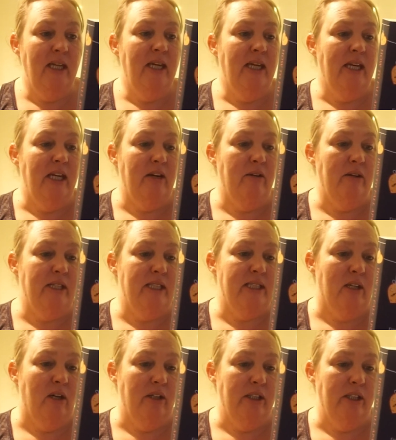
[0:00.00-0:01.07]
Here in this
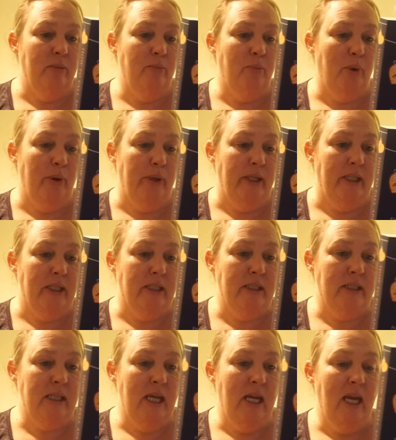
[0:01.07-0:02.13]

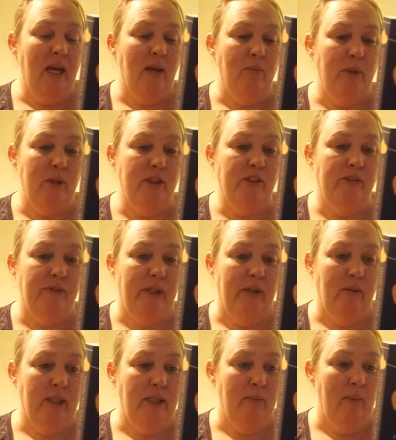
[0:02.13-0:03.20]
poignant and beautifully
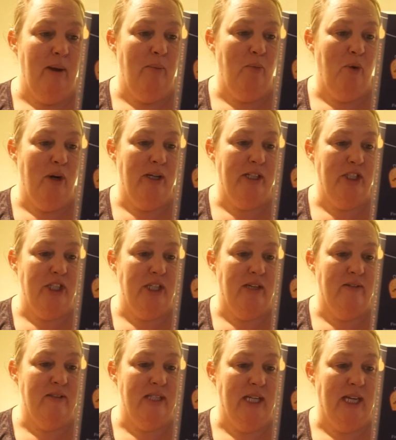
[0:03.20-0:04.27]
written memoir, she
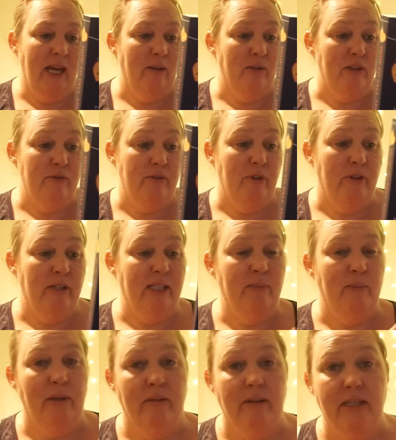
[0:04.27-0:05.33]
gives an account of her
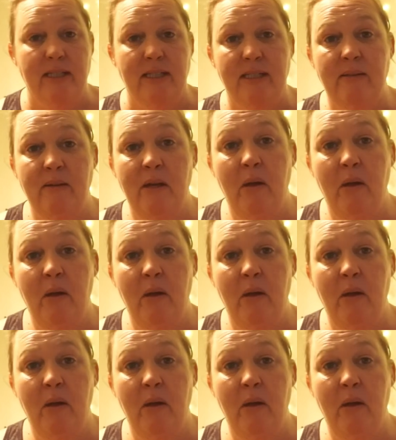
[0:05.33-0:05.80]
experience.